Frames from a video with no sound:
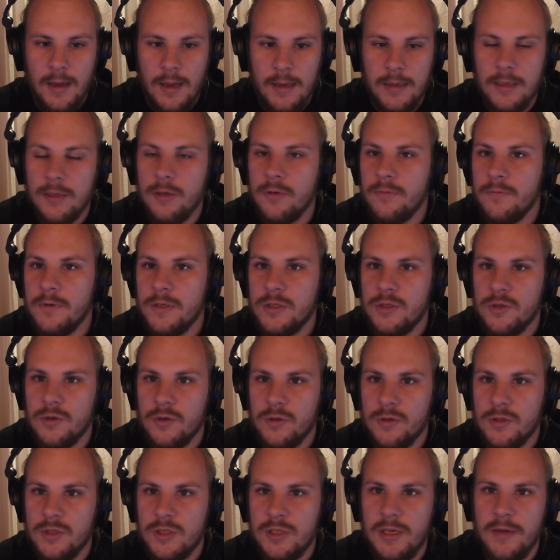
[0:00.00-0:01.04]
and then you
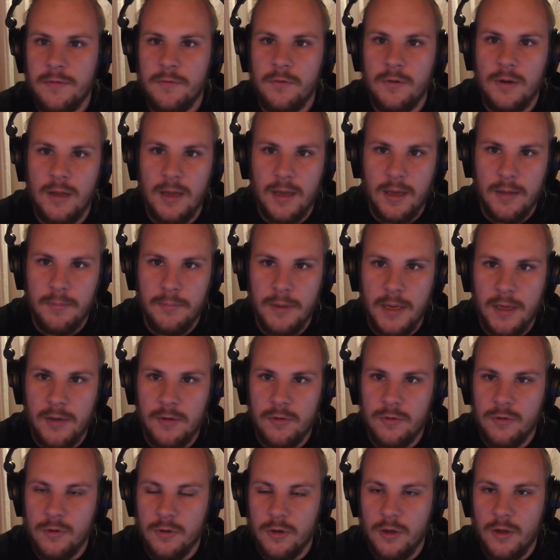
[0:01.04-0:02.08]
return, see if you like it
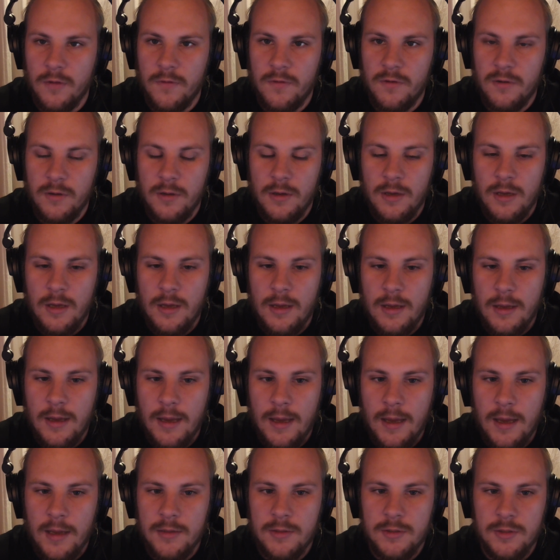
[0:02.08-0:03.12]
better or not,
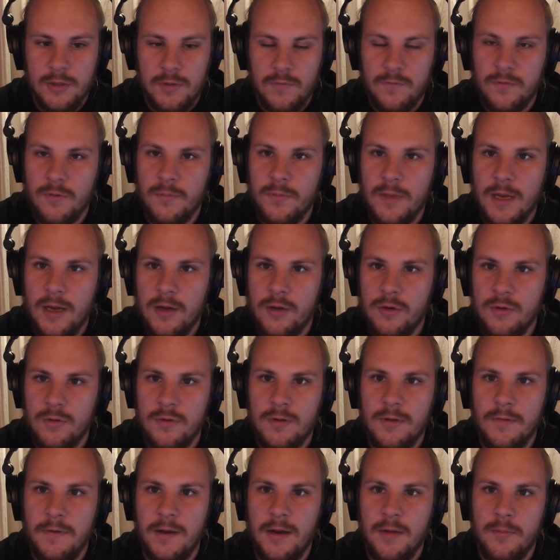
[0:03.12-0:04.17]
and just from there you
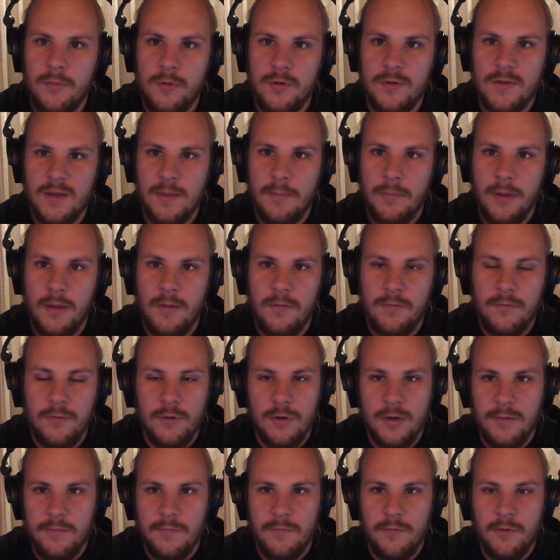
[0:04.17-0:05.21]
develop your template
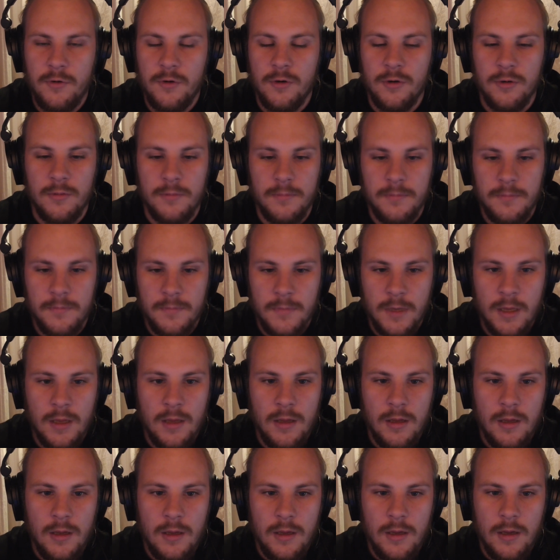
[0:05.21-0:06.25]
further and further.
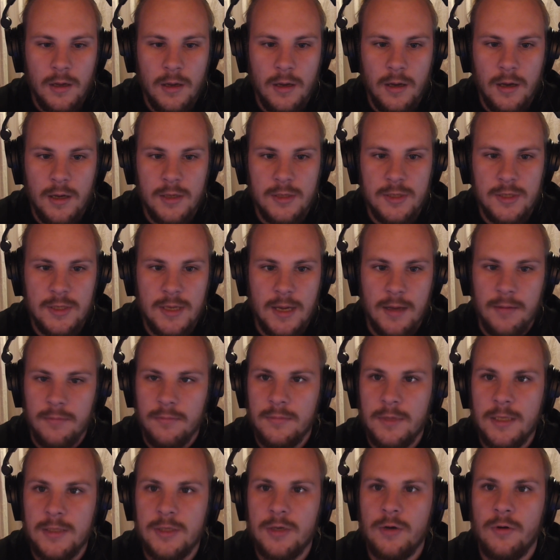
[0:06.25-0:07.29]
So yeah,
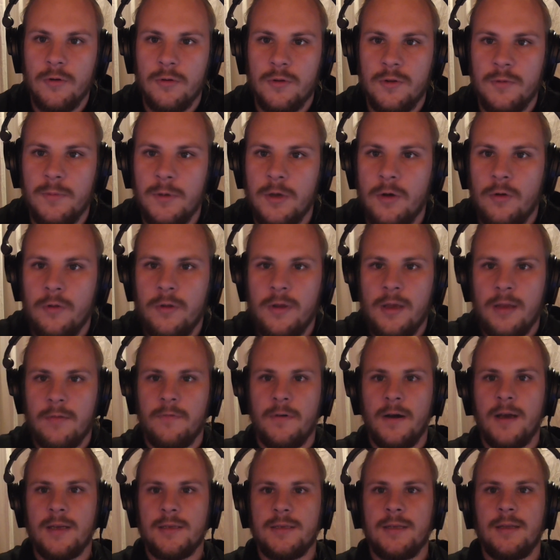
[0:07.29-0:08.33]
that's going to be all the
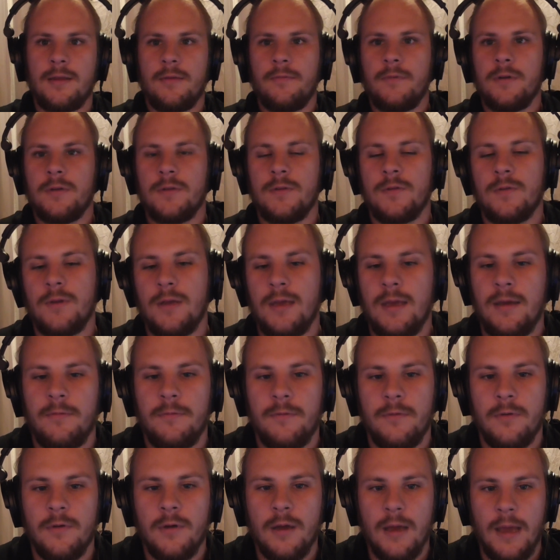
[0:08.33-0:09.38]
advice that I wanted to
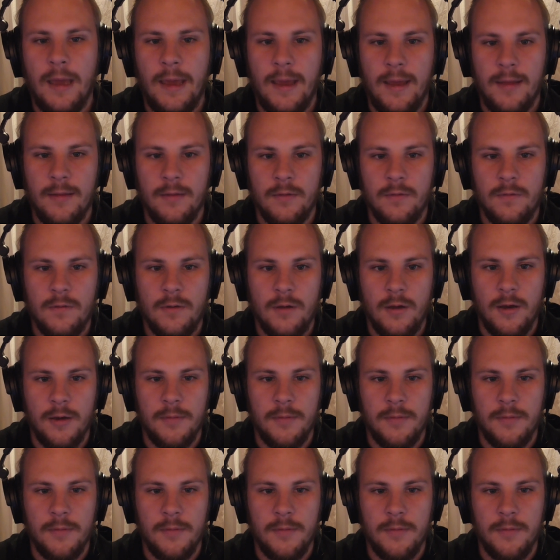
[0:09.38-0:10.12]
give, and